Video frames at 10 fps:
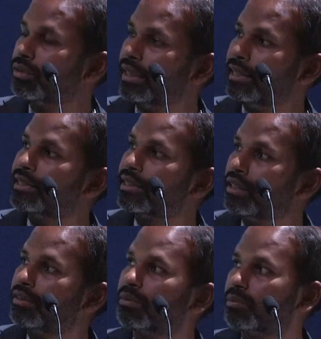So
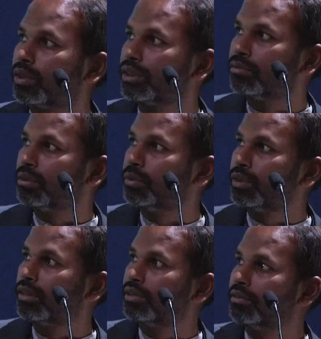initially, when the project was
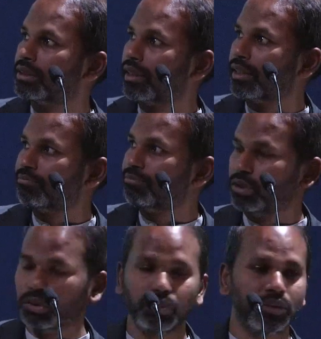put out, there was like
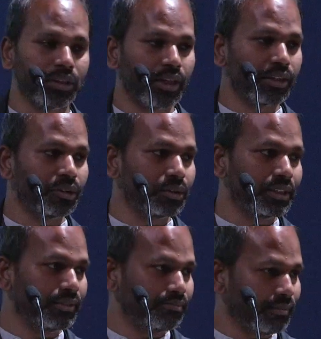2 scenarios,
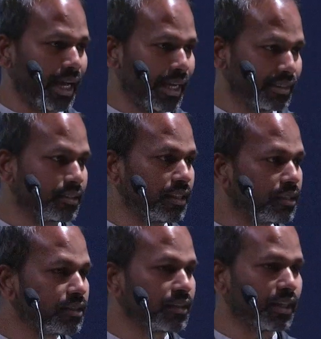the
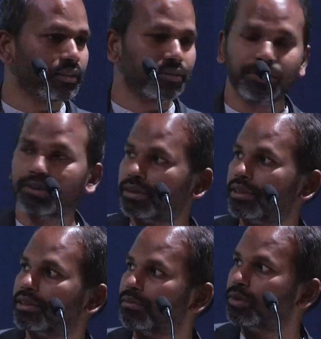as-is and the
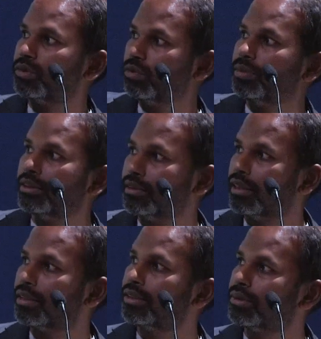futuristic, more to-be
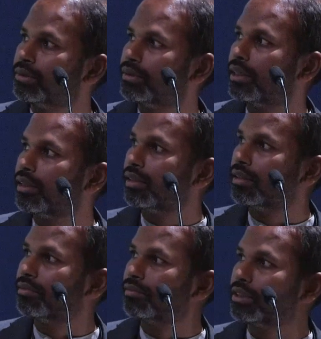scenarios,
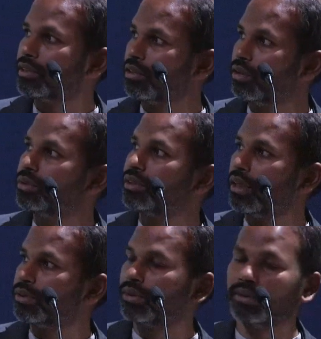which includes
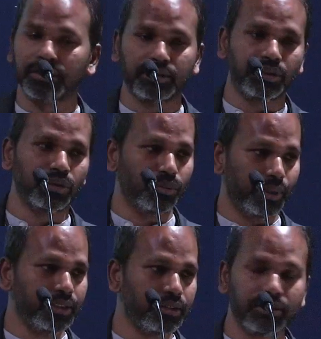household residual
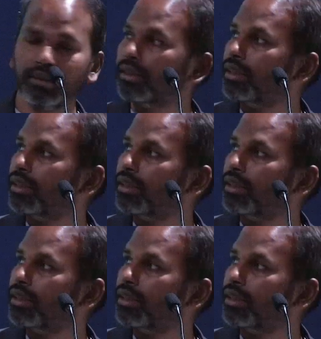waste.